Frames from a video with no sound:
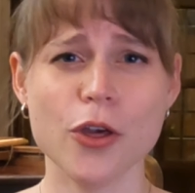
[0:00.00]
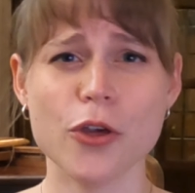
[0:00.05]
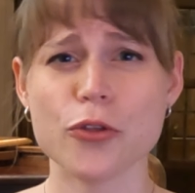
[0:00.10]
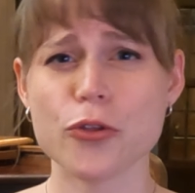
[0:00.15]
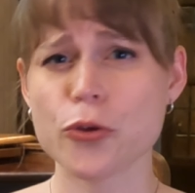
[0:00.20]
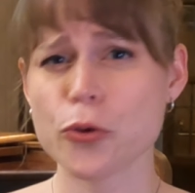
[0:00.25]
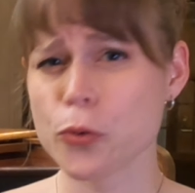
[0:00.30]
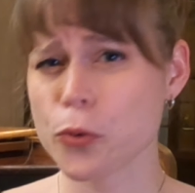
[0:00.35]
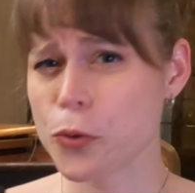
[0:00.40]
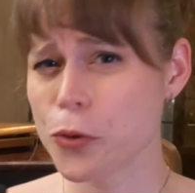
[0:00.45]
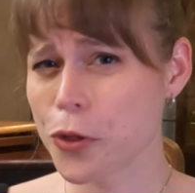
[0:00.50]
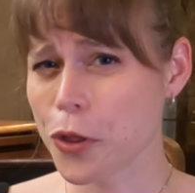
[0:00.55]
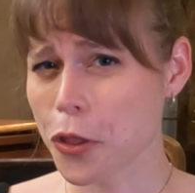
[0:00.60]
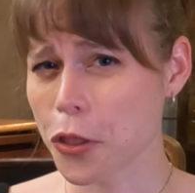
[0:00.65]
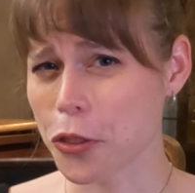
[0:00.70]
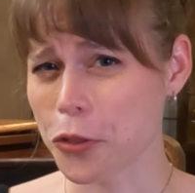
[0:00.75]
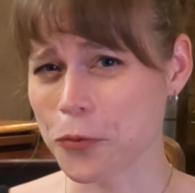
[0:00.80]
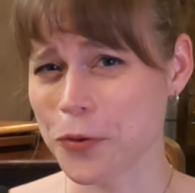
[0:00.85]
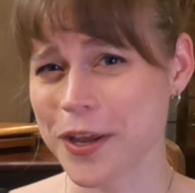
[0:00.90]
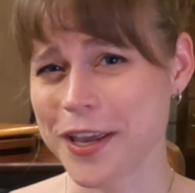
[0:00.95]
Tool
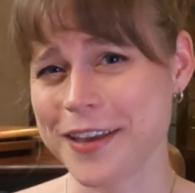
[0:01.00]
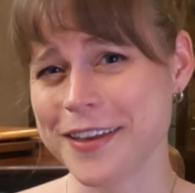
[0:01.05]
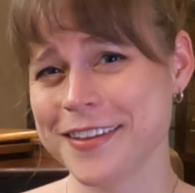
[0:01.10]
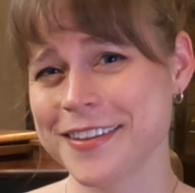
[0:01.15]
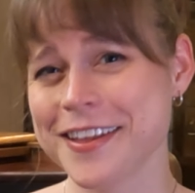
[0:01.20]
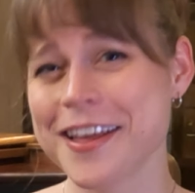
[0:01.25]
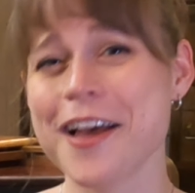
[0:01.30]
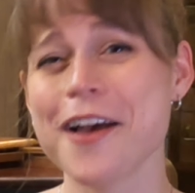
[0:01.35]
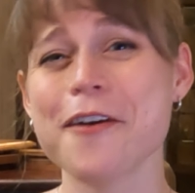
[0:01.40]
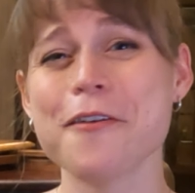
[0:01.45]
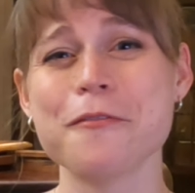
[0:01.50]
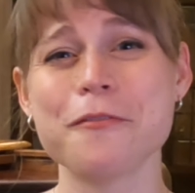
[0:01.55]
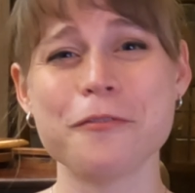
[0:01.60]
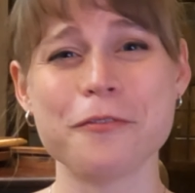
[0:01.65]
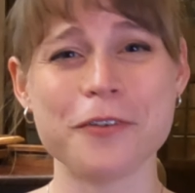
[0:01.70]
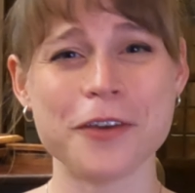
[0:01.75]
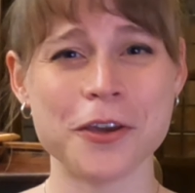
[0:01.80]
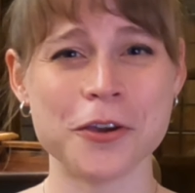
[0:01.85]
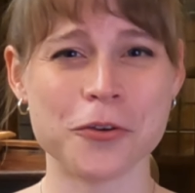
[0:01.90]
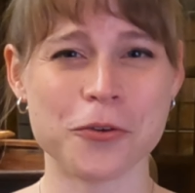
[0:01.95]
three,
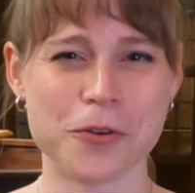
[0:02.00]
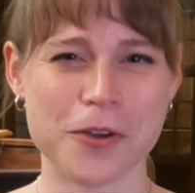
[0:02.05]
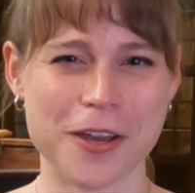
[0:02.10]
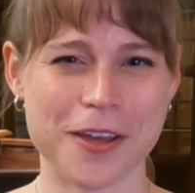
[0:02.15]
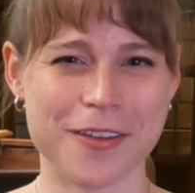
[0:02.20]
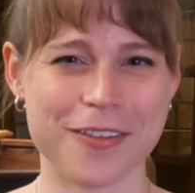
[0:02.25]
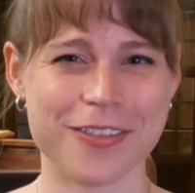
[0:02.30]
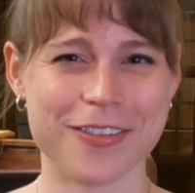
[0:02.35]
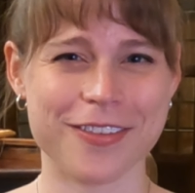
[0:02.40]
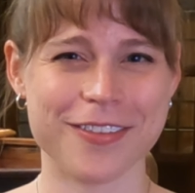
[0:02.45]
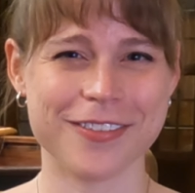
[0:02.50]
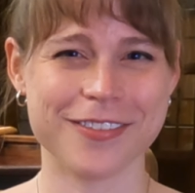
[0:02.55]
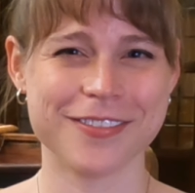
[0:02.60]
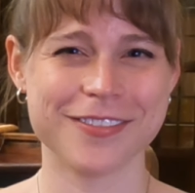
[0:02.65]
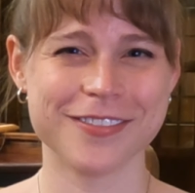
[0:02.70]
fingerings.